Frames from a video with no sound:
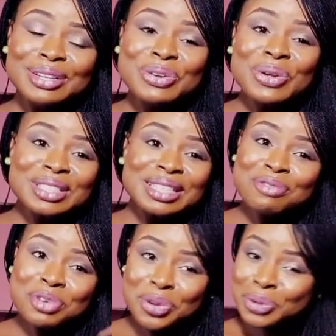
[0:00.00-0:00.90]
not
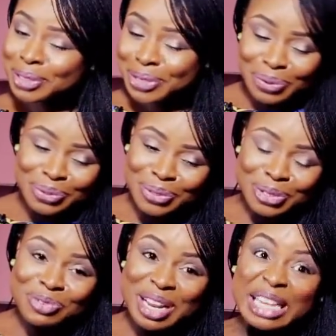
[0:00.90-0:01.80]
everything you see on
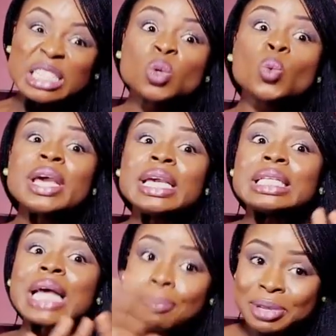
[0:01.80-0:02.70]
social media is the way
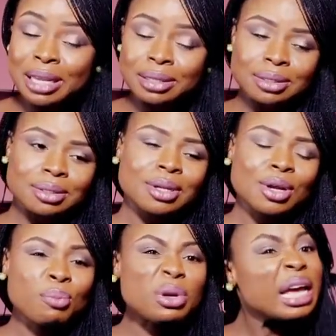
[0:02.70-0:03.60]
it appears.
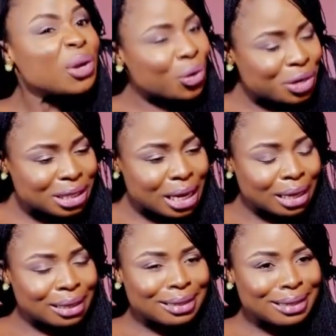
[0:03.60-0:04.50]
But I encouraged her.
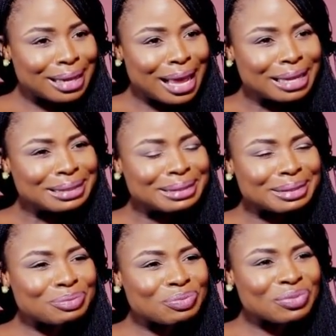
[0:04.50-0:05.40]
And
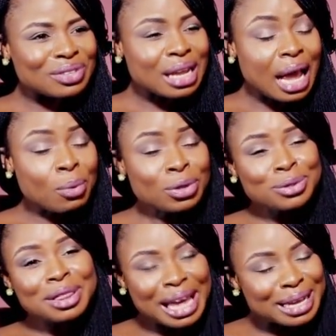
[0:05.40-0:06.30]
I want
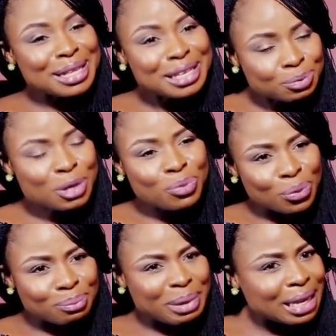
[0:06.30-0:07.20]
to thank these
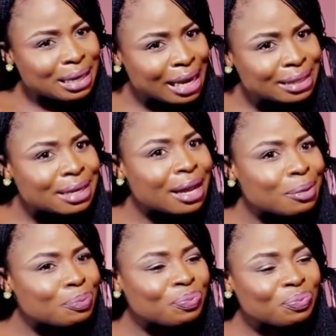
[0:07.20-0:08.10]
people, Bella Niger,
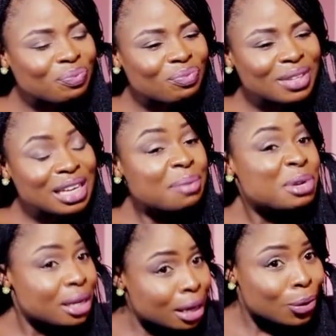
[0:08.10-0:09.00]

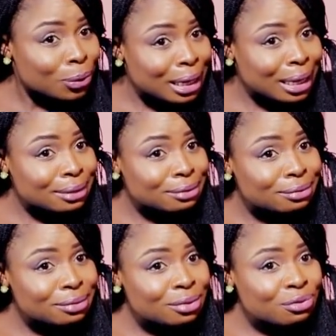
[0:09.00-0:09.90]
KBK Online,
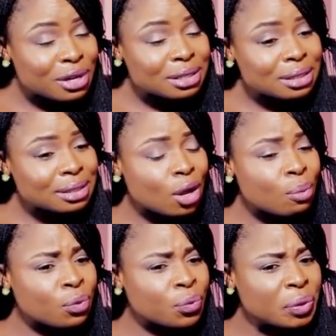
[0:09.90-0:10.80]
Francisca
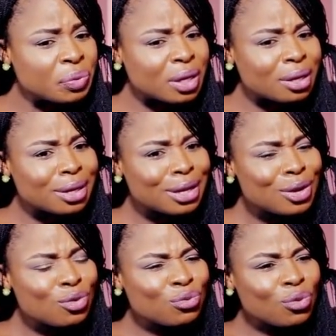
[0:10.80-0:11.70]
Omoriri,
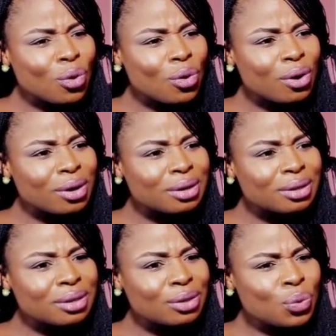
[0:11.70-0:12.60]
for
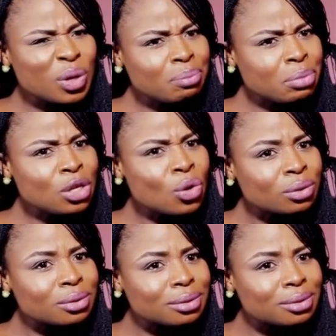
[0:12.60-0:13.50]
looking
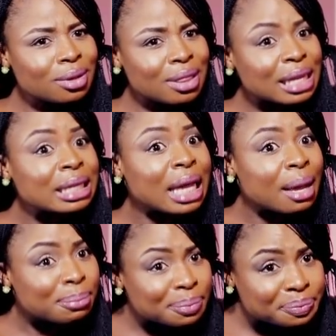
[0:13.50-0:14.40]
beyond that glam